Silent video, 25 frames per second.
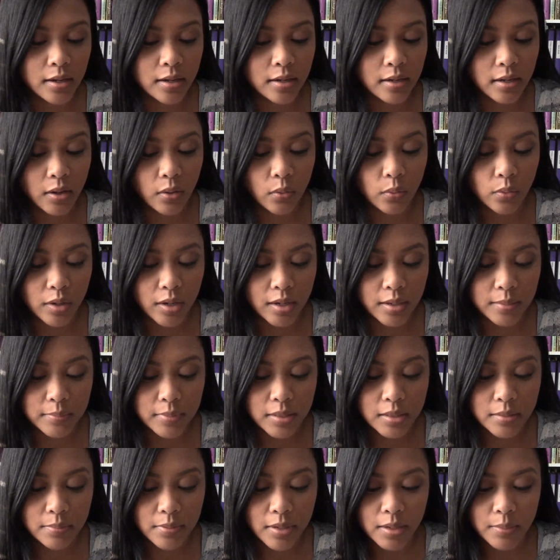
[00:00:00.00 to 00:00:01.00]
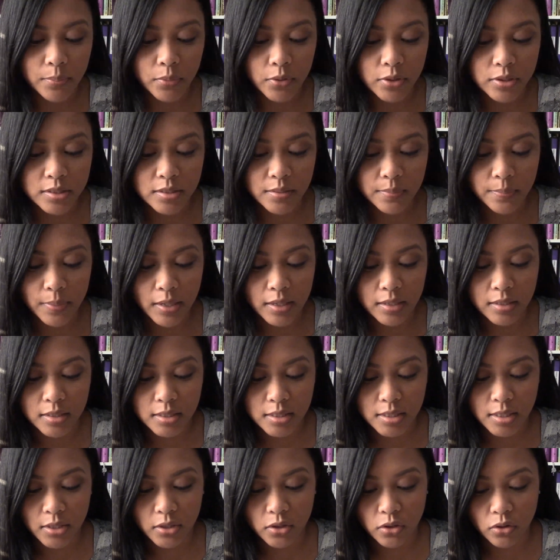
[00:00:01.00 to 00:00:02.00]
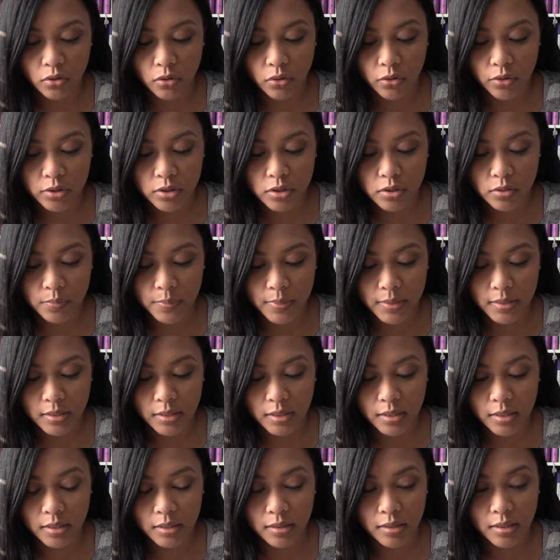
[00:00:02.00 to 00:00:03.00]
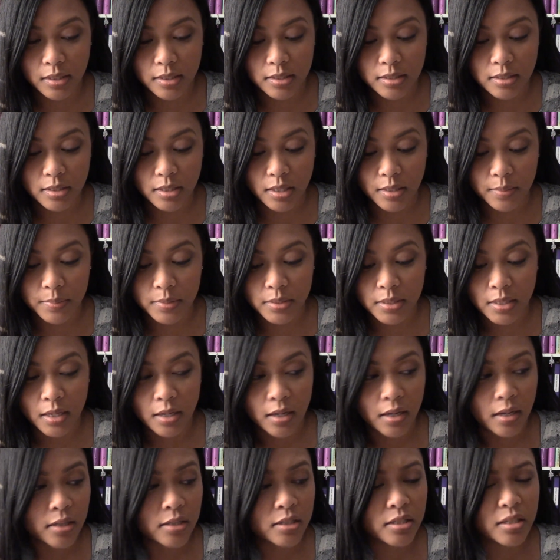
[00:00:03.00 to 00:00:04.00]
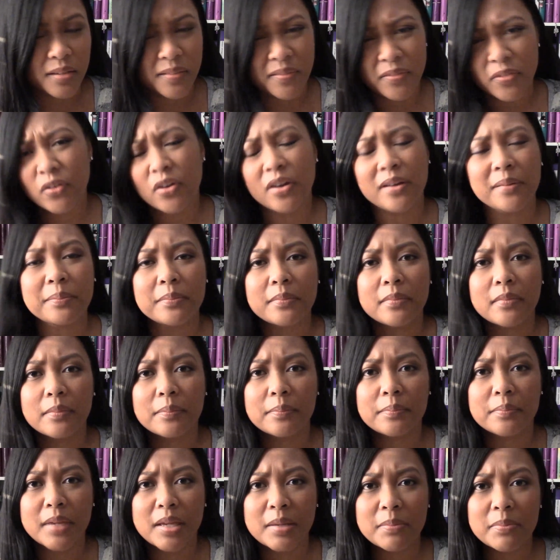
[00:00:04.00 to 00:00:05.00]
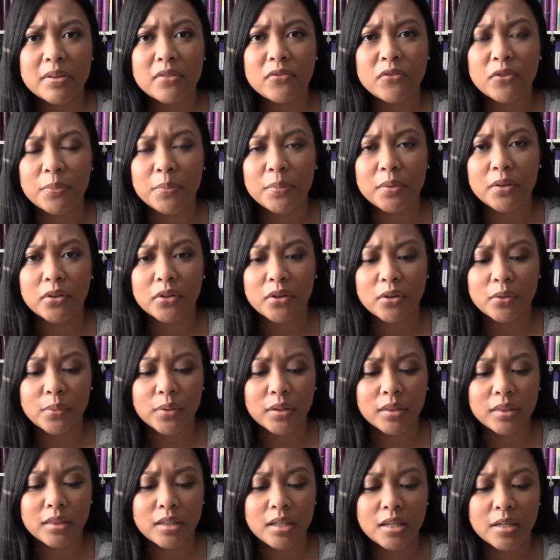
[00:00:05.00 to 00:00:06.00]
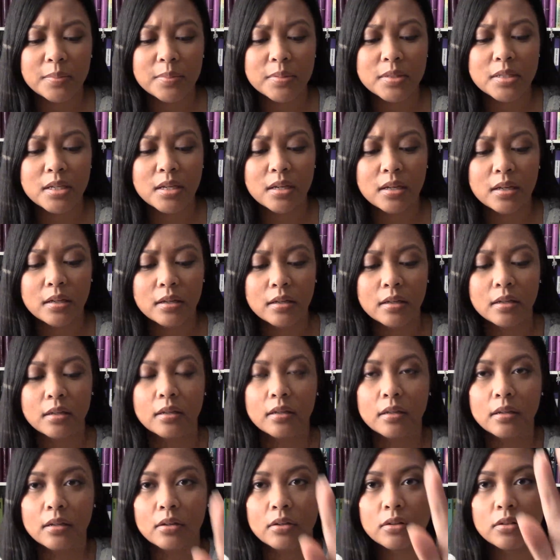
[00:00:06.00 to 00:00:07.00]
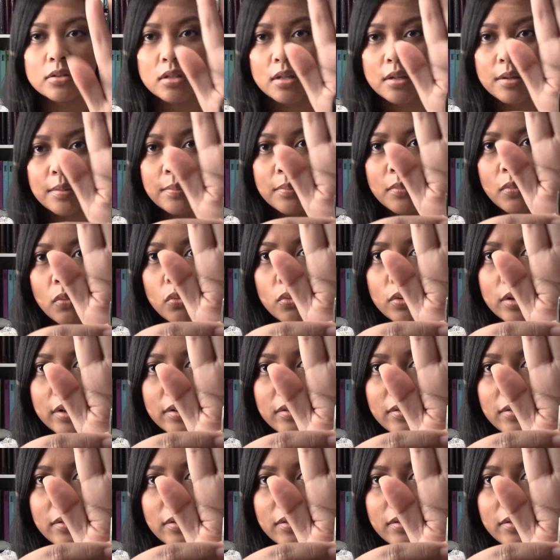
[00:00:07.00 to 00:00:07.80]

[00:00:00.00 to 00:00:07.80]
Now what I mean by pointed pen is that you're going to be needing these nibs. Some of you are maybe familiar with nibs. Here's one